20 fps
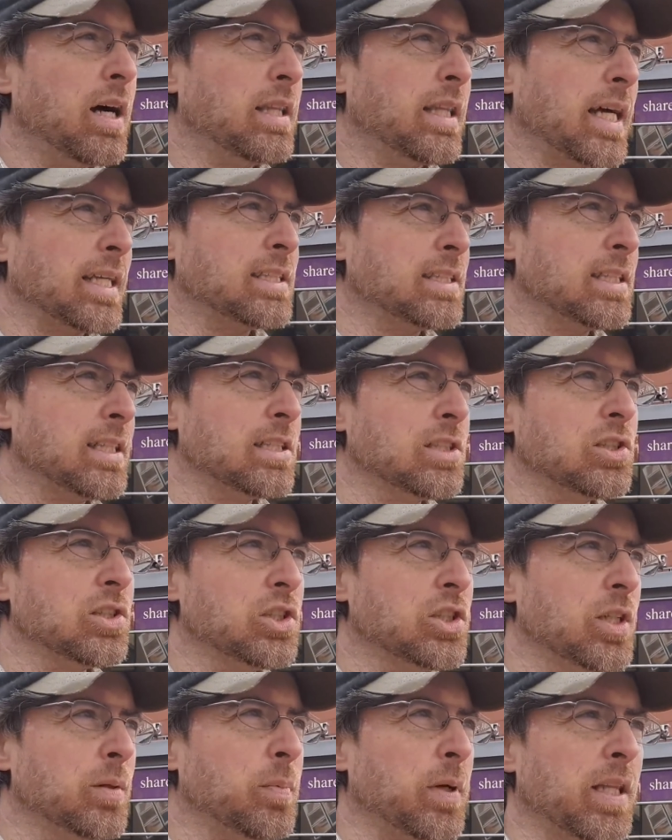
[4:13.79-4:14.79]
that
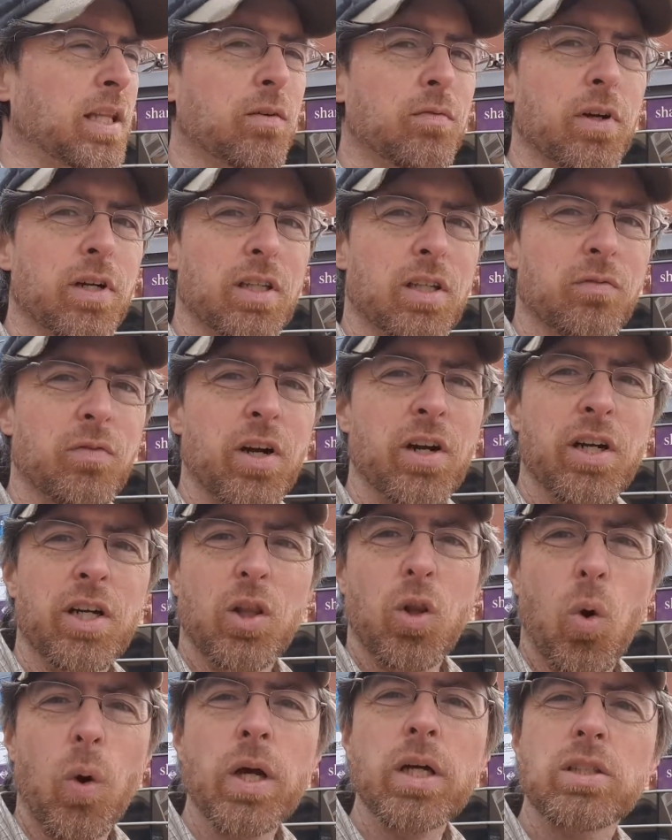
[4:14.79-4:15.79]
citizenship and their very
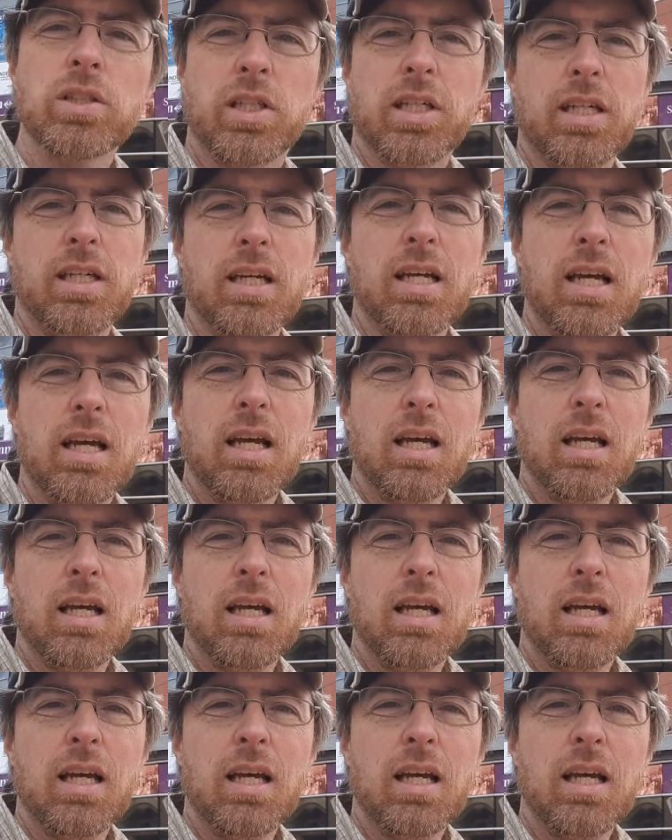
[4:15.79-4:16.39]
loyalty